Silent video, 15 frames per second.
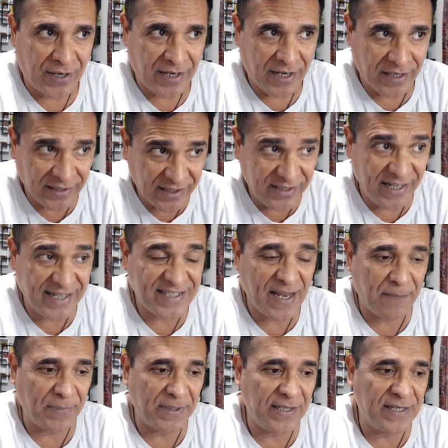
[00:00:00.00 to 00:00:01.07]
Another
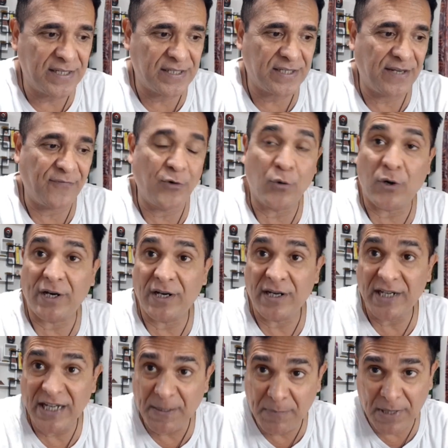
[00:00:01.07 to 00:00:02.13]
example is if you are a
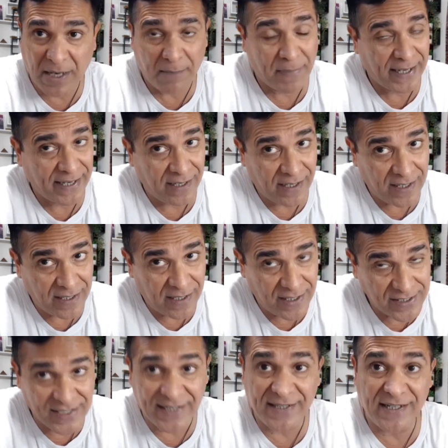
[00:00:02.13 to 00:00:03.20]
Libra by
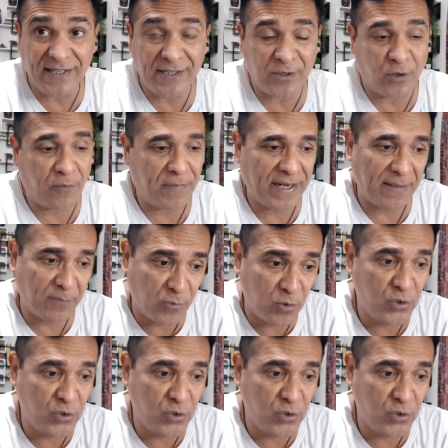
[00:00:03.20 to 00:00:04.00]
ascendant or by a moon